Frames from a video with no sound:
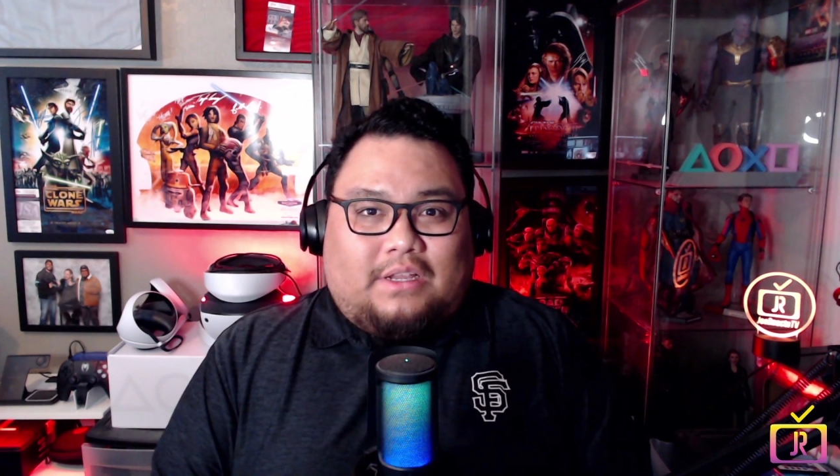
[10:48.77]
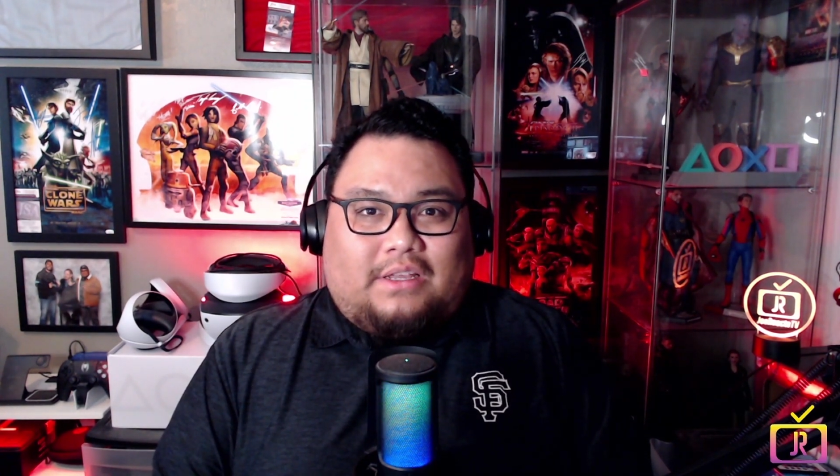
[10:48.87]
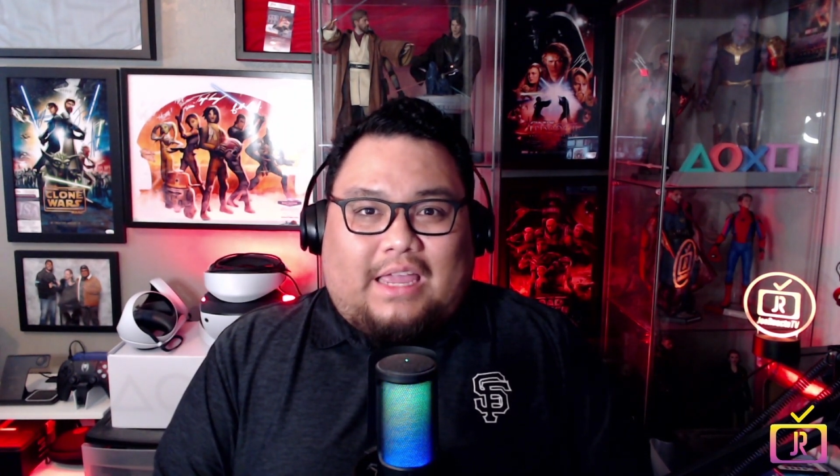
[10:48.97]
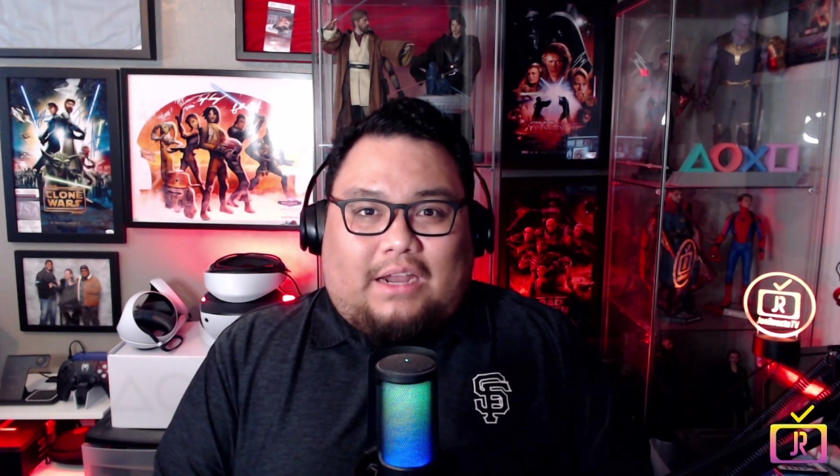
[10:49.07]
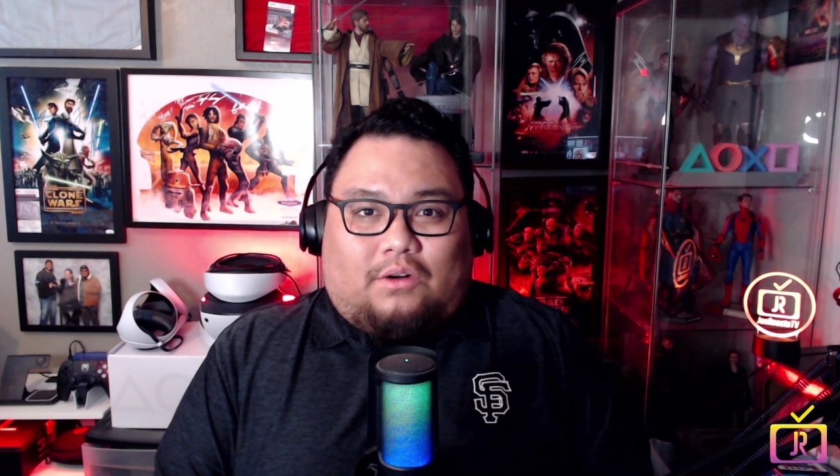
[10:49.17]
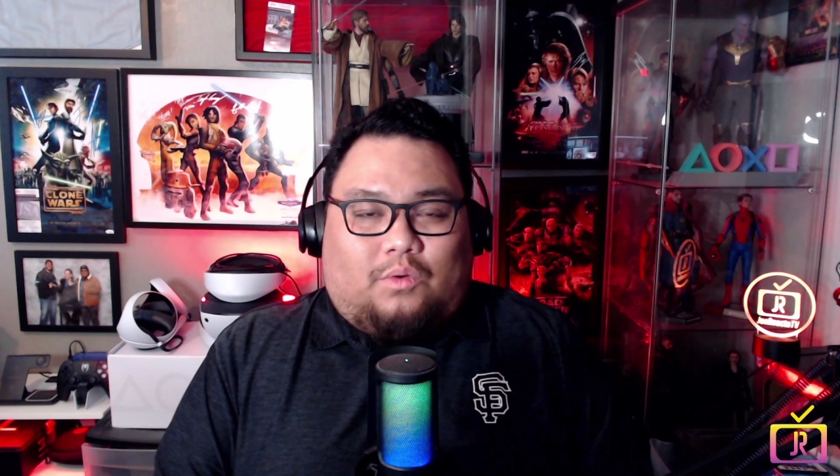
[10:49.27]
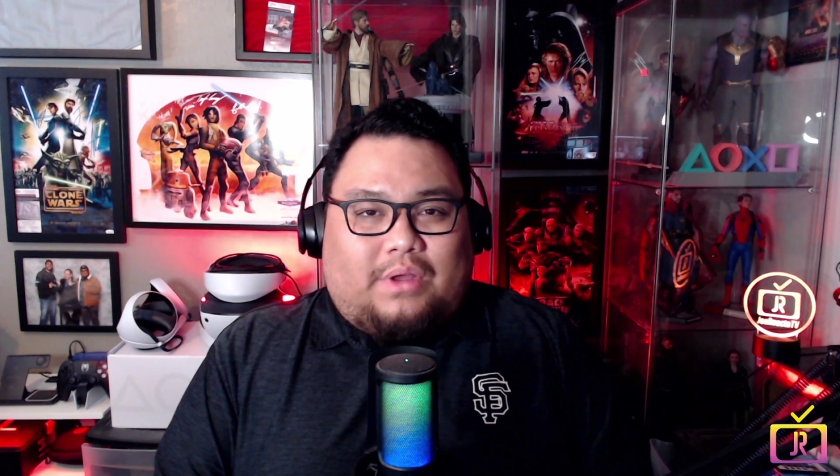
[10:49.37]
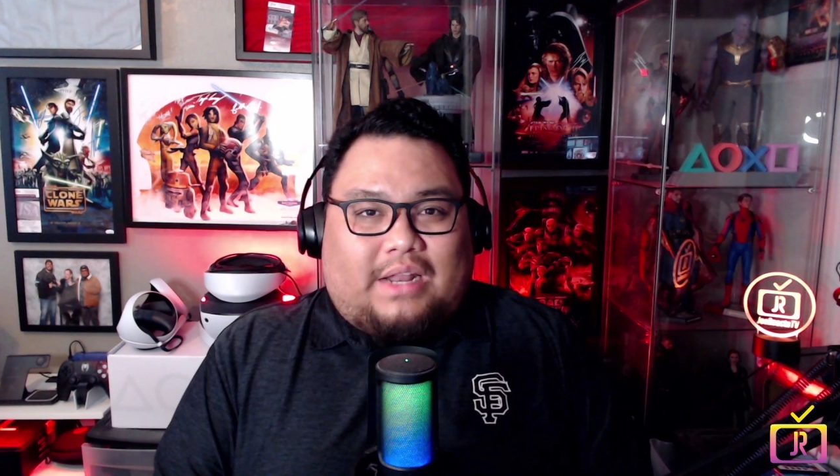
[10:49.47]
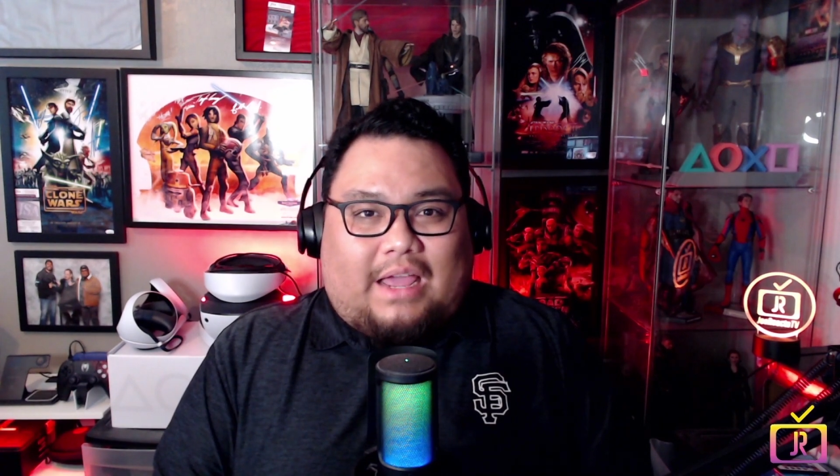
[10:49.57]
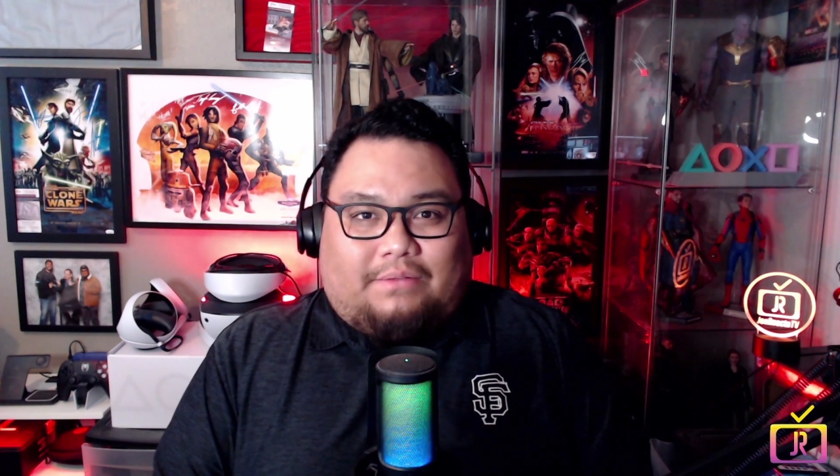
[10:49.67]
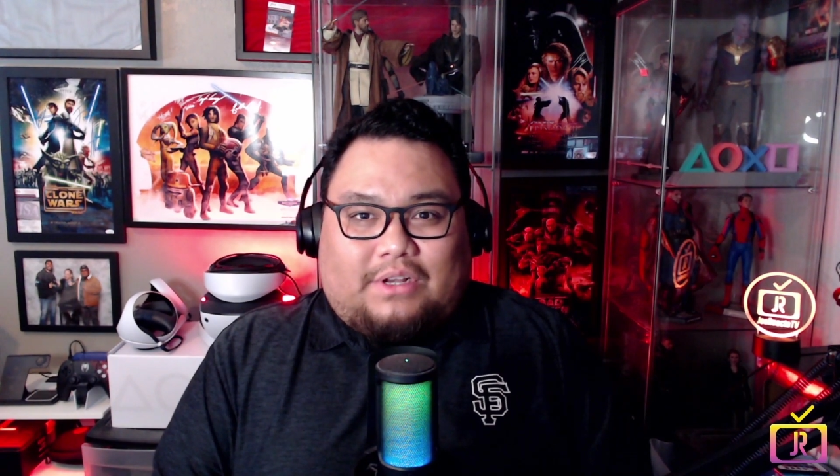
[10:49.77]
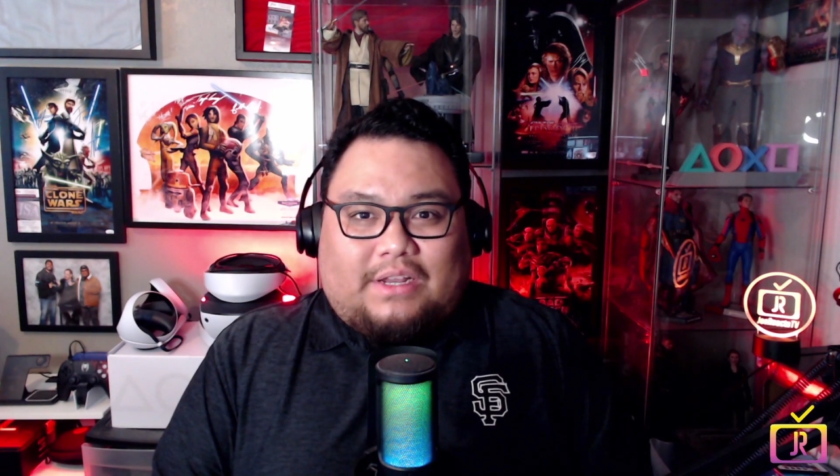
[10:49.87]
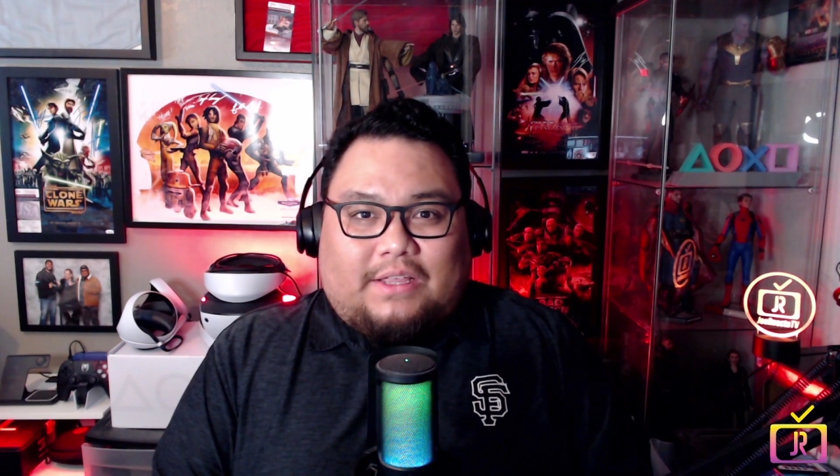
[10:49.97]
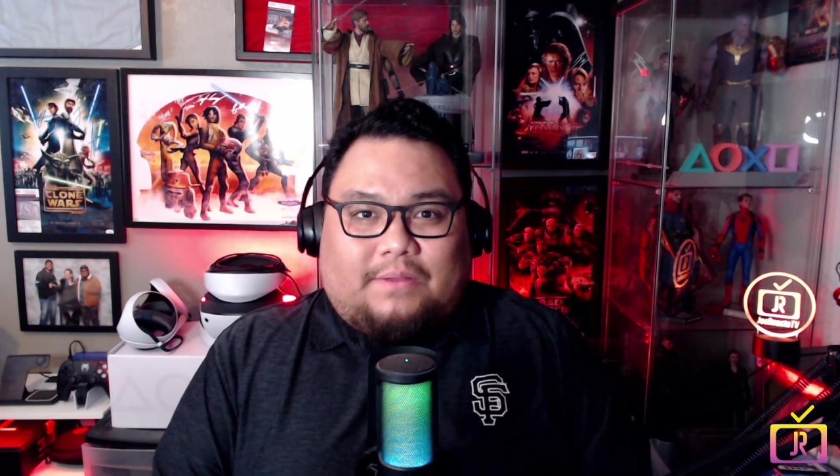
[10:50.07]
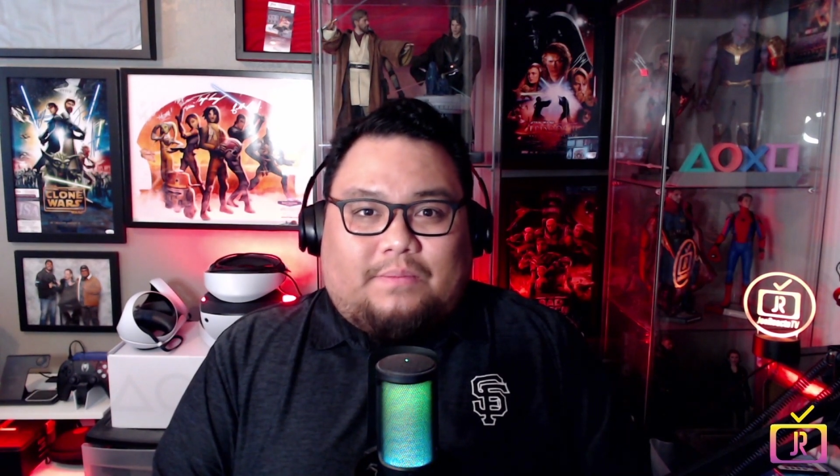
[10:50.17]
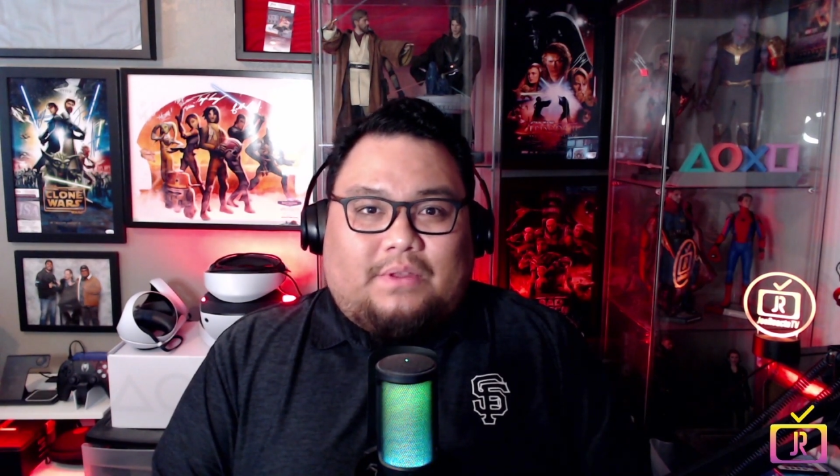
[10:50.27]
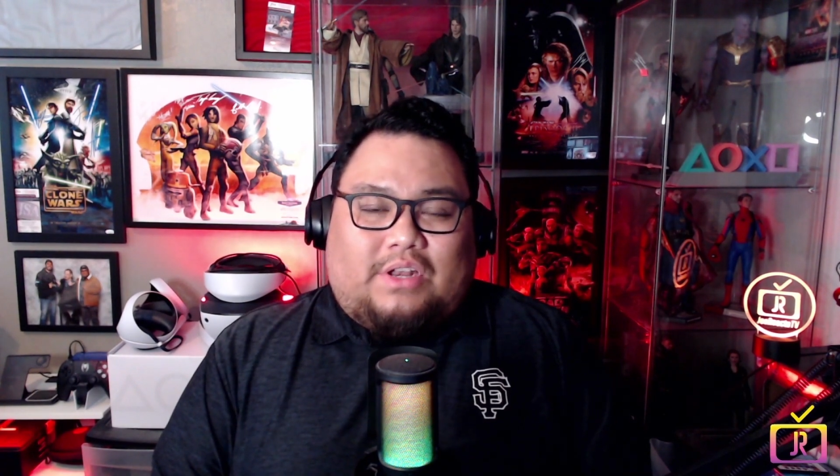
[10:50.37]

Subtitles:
Carol went after him.